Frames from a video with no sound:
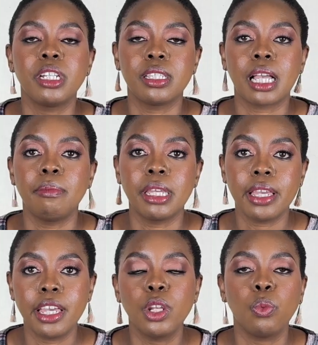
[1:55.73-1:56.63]
money is coming
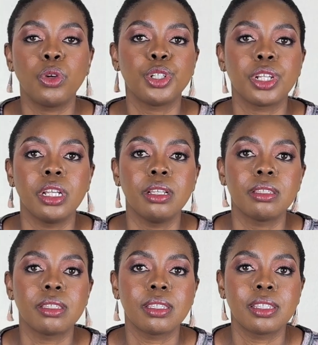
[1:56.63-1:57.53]
in, which
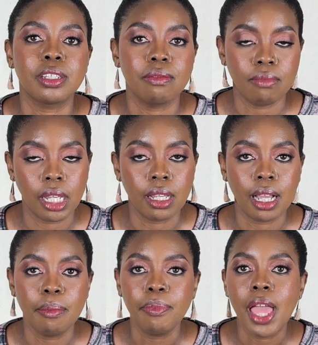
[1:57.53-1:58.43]
is my
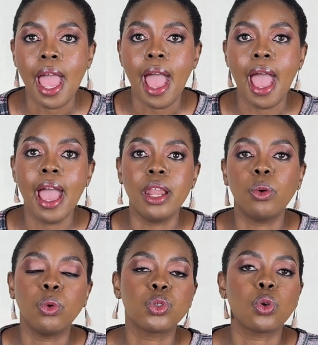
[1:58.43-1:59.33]
income, and
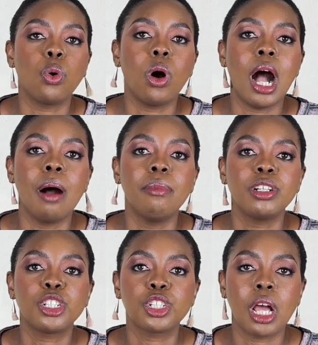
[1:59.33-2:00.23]
also how
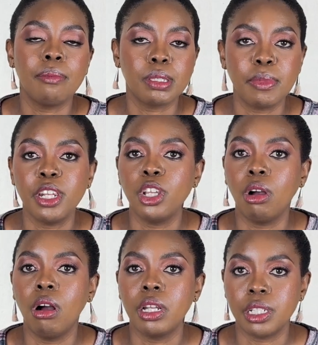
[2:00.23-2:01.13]
much I'm
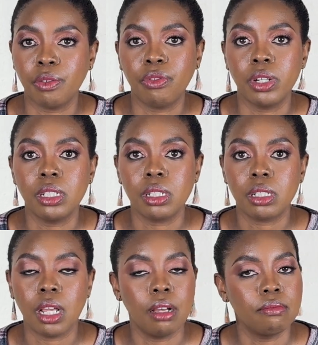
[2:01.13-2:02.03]
spending on different